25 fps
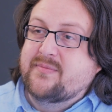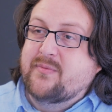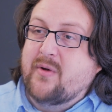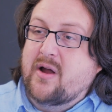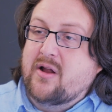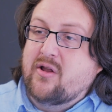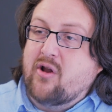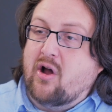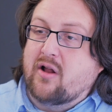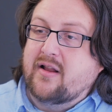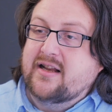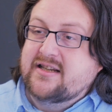
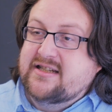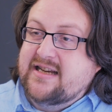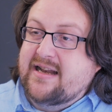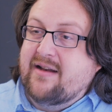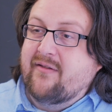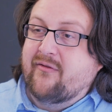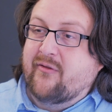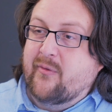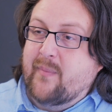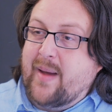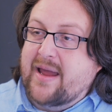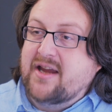knowledge and
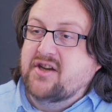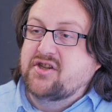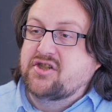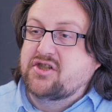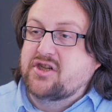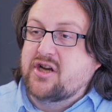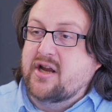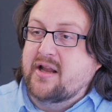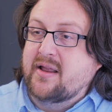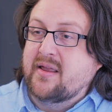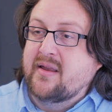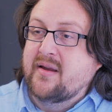
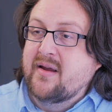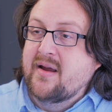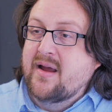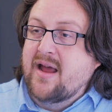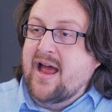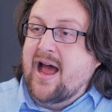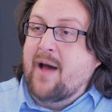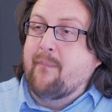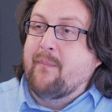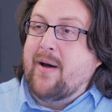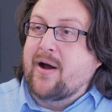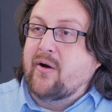information
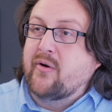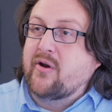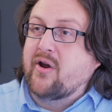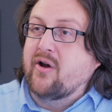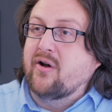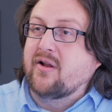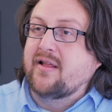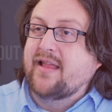about your